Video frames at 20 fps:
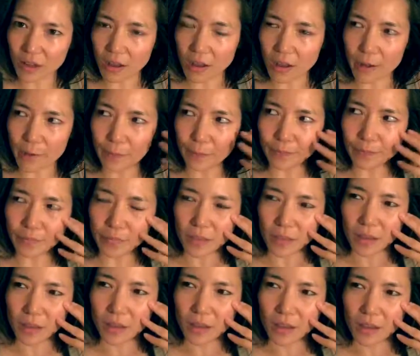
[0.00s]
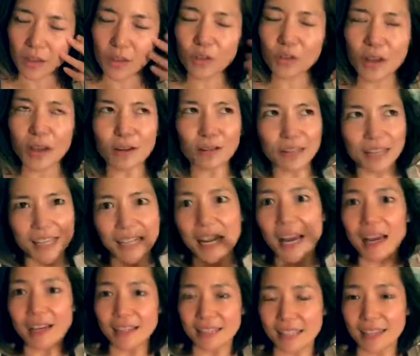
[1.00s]
You know how like in
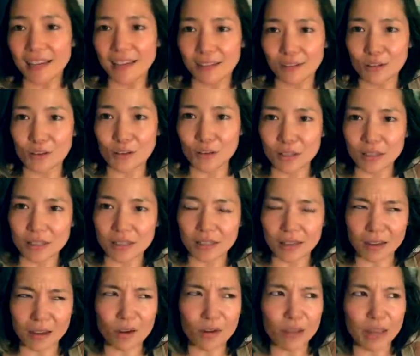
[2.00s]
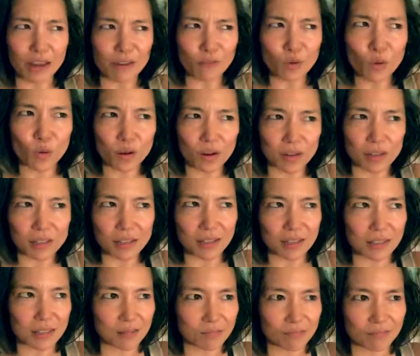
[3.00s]
hindsight, usually it's like, oh yeah, of course,
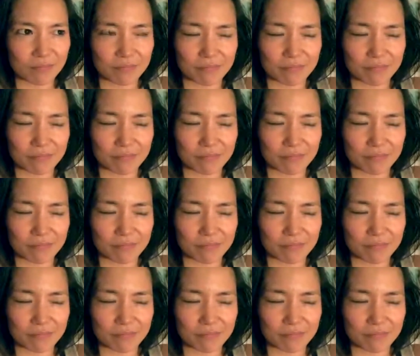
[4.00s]
that's